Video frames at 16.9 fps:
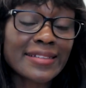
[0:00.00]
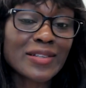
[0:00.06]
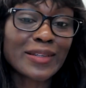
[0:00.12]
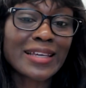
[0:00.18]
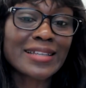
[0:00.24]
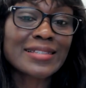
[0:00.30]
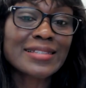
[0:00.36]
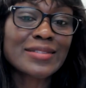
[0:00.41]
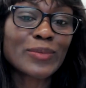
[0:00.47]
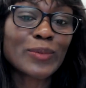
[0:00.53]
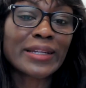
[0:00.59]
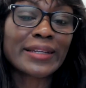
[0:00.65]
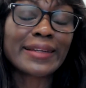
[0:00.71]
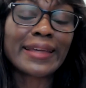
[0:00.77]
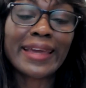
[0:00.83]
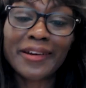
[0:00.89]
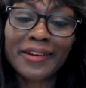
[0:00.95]
So that's
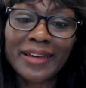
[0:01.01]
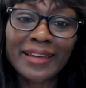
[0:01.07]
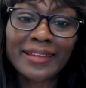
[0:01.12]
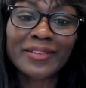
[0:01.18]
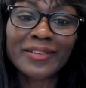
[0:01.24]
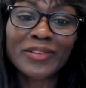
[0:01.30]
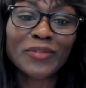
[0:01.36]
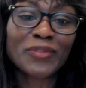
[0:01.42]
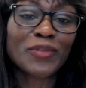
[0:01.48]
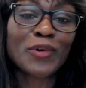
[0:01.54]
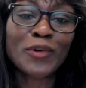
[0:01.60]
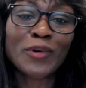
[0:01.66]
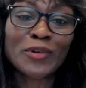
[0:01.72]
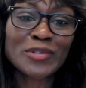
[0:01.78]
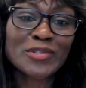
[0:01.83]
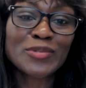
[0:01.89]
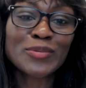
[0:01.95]
one area that, of
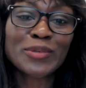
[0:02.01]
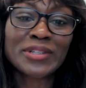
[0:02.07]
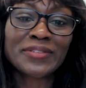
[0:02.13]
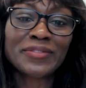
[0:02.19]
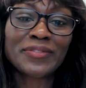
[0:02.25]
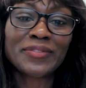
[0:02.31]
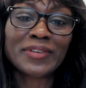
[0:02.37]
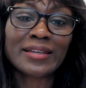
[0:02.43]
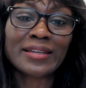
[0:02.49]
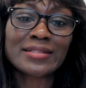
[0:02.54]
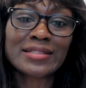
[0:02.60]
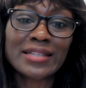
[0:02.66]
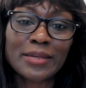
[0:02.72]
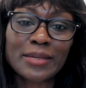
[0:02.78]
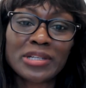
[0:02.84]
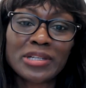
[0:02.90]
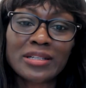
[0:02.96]
course, we've
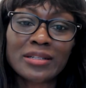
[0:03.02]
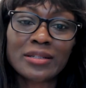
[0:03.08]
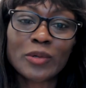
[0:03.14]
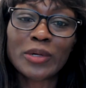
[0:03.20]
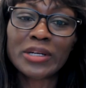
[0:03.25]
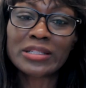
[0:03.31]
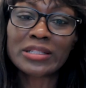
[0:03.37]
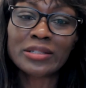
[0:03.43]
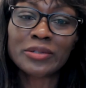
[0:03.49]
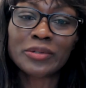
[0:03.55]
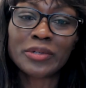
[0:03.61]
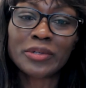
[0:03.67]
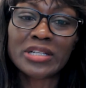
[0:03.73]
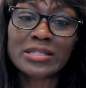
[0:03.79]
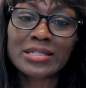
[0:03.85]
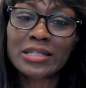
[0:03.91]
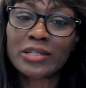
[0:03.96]
examined in quite a
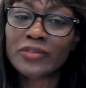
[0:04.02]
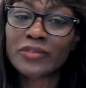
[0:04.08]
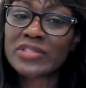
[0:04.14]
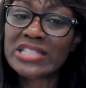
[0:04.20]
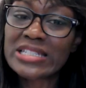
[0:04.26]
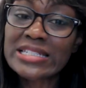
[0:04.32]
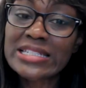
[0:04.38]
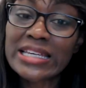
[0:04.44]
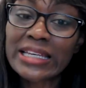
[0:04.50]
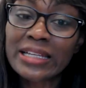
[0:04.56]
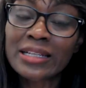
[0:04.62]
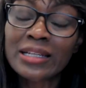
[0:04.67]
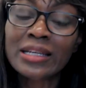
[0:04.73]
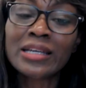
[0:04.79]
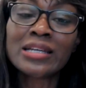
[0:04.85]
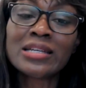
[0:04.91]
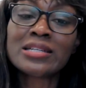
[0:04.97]
great deal of detail,
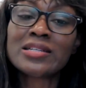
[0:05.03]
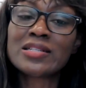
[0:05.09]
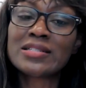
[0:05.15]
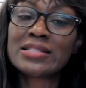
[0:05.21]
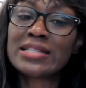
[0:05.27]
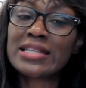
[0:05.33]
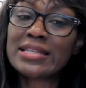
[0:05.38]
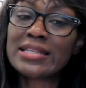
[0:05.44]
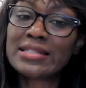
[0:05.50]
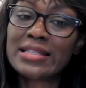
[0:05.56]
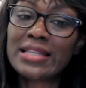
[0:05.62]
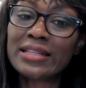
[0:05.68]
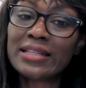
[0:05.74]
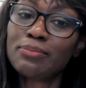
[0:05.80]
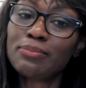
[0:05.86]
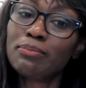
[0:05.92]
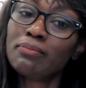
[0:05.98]
because there's
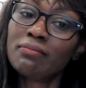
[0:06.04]
that,